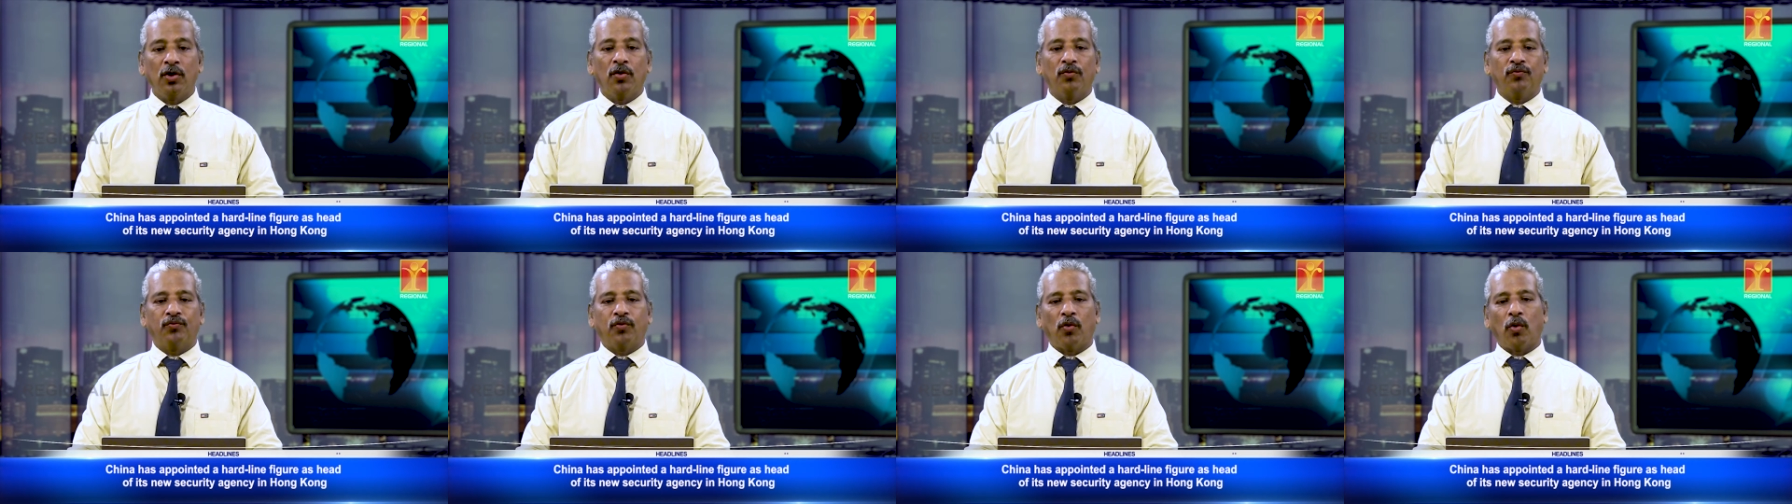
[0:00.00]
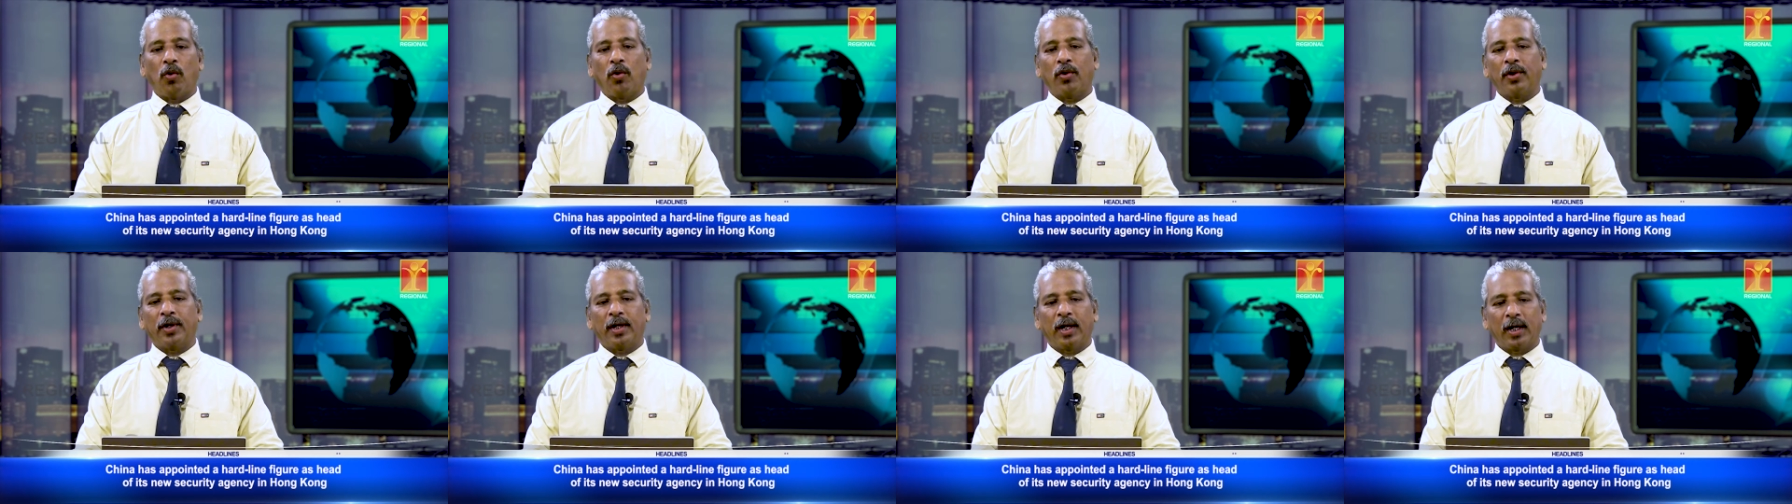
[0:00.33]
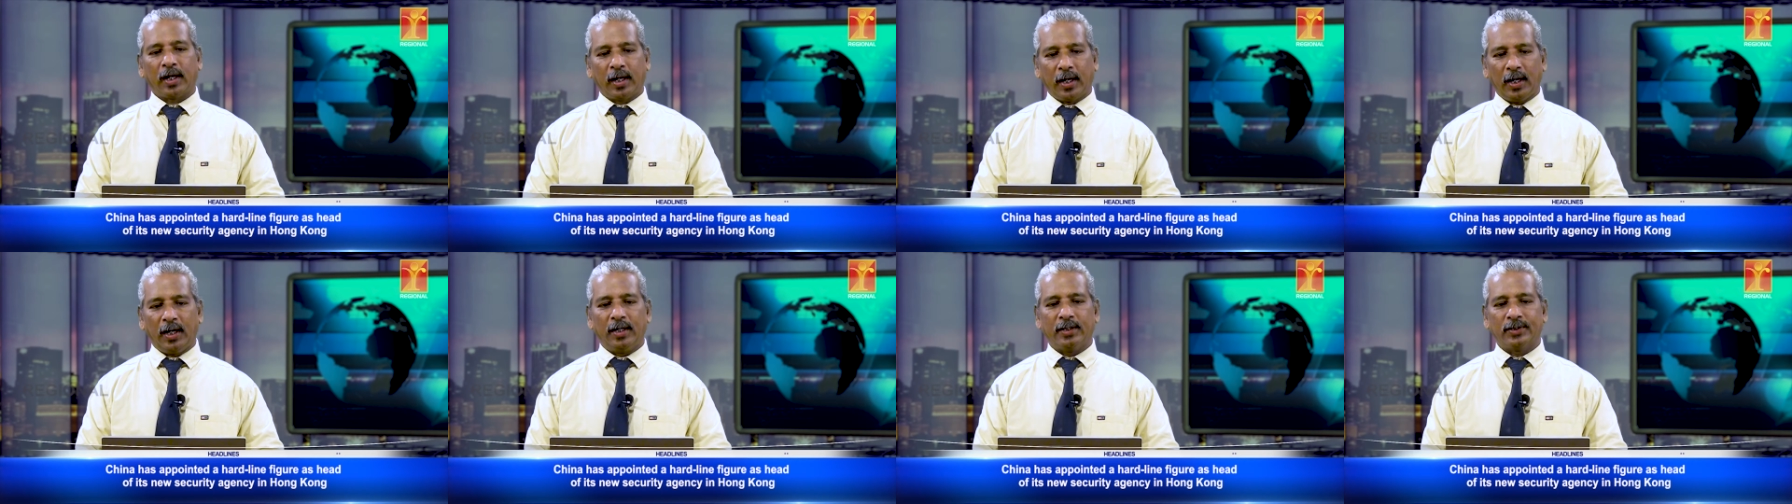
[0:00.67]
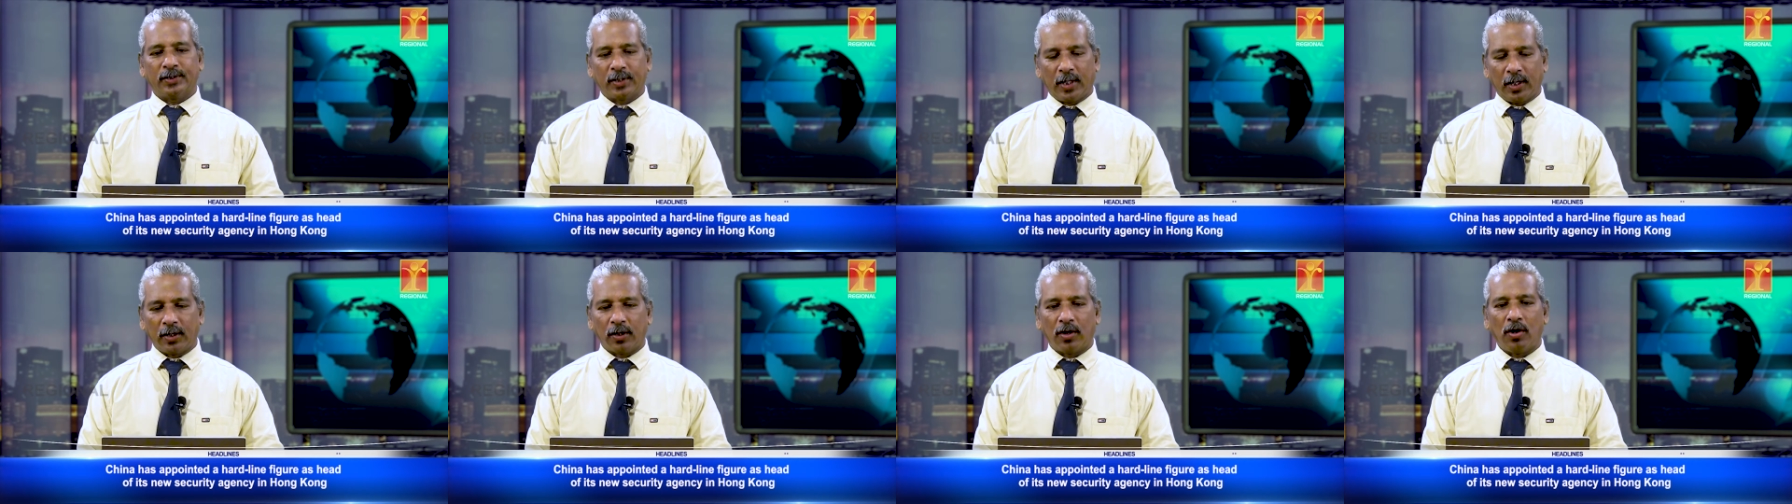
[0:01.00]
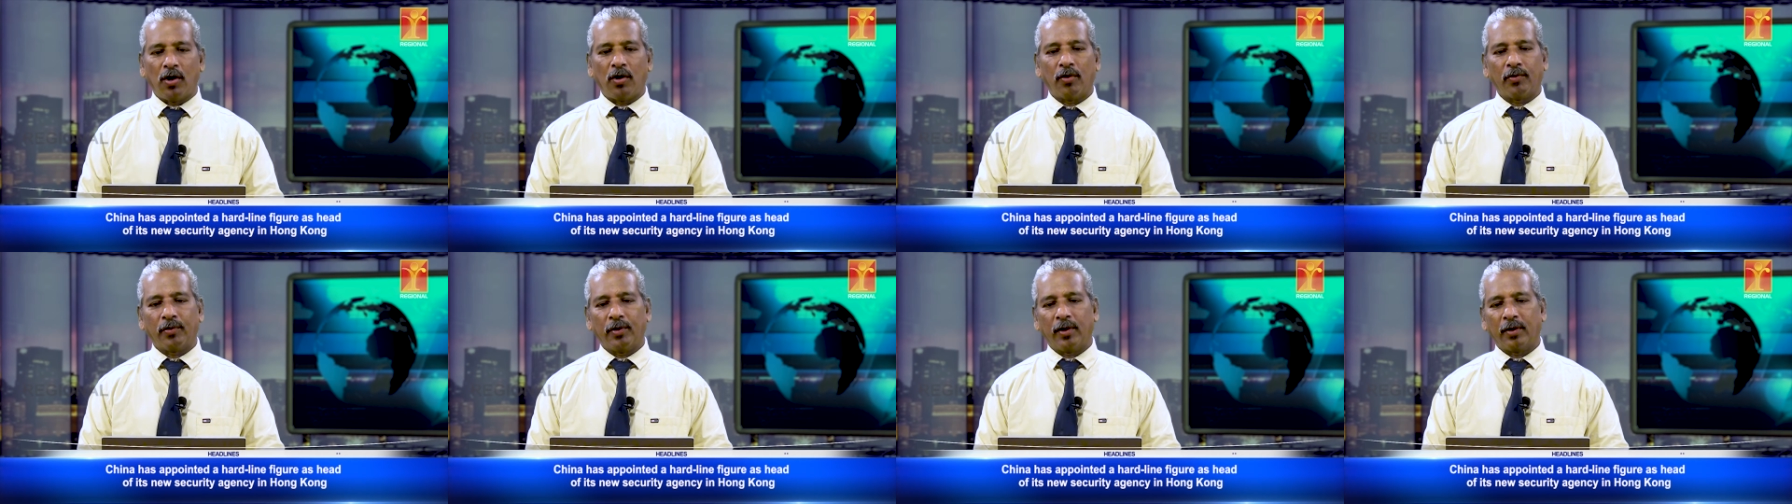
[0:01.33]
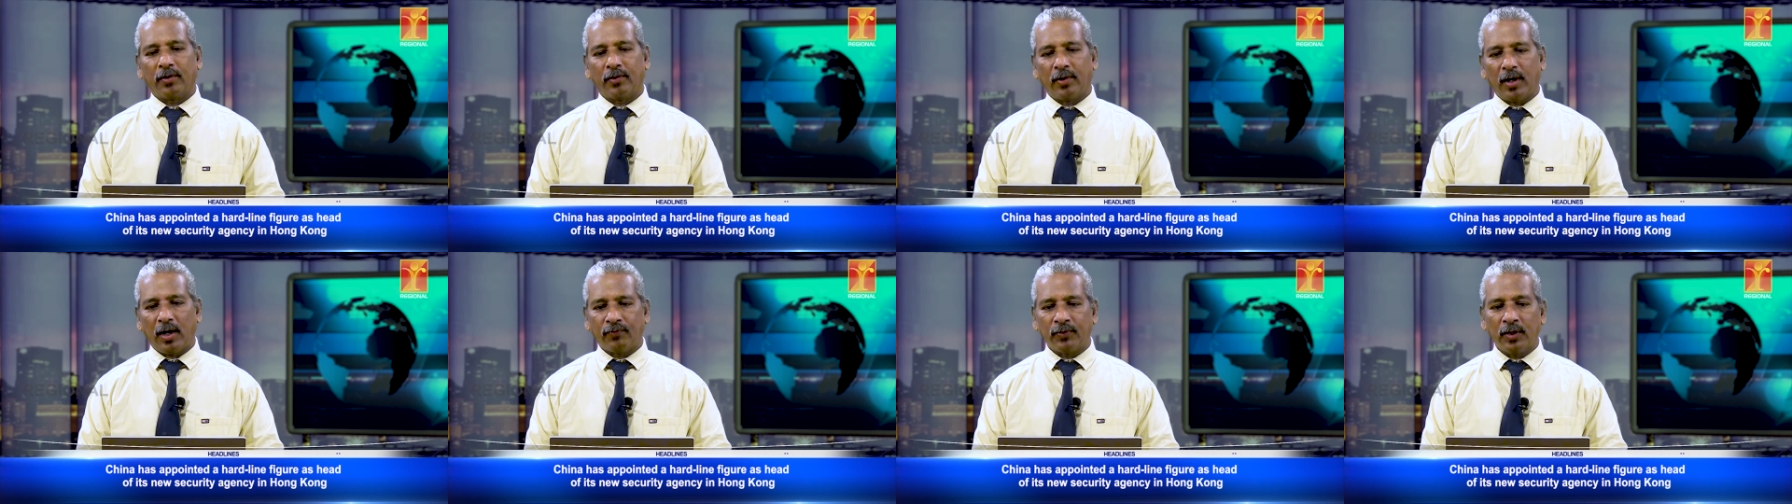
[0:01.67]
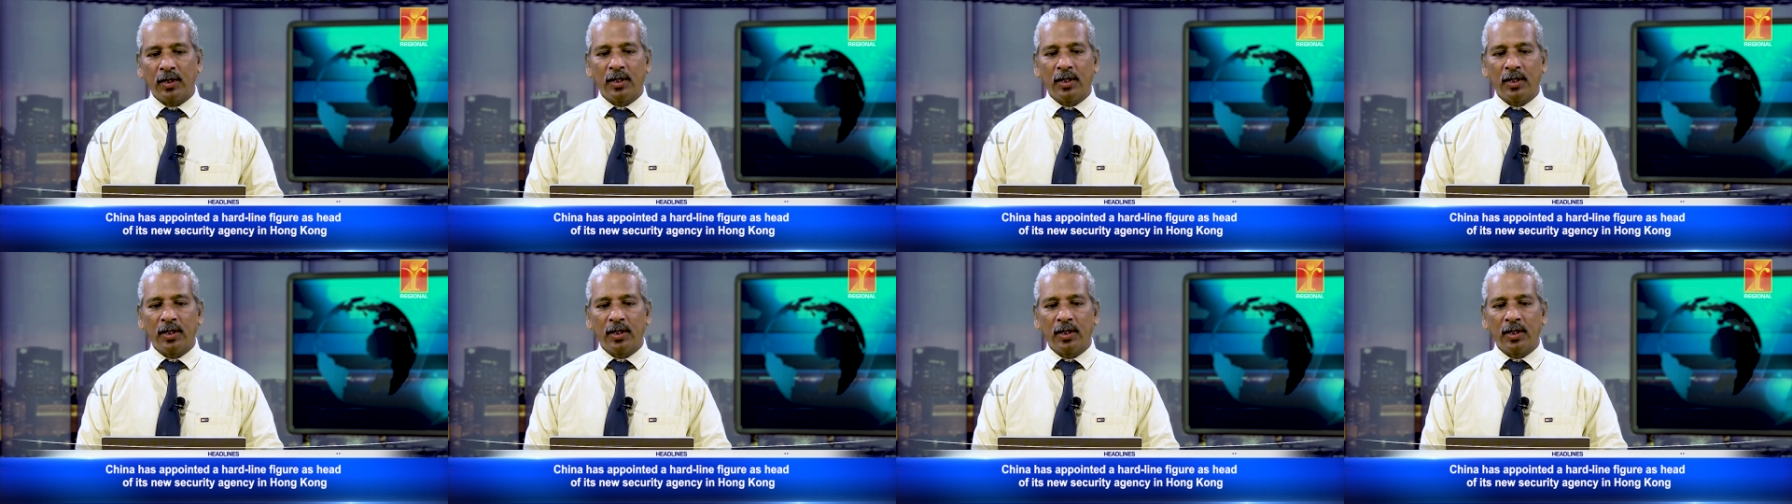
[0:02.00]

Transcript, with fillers: four decades and choreographed